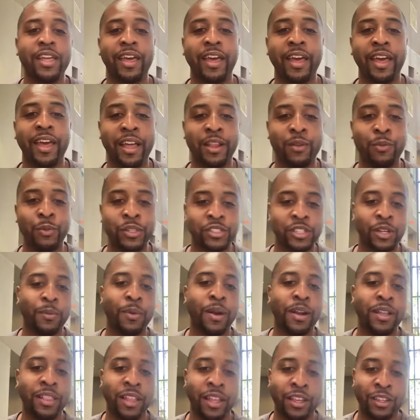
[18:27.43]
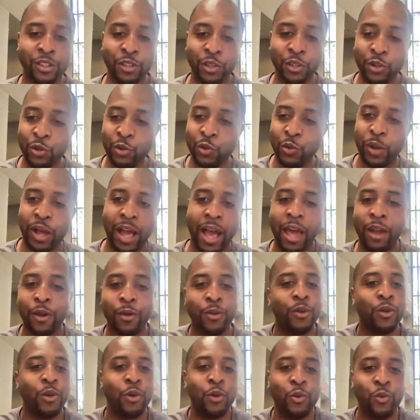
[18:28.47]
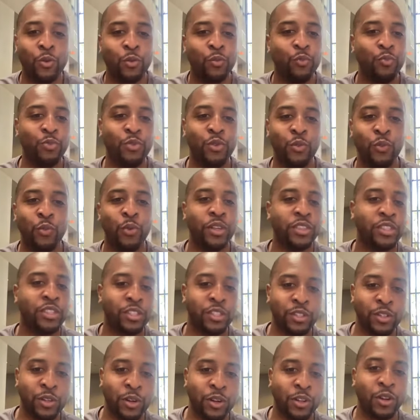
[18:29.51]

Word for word: And with somebody like you, I don't know what to do.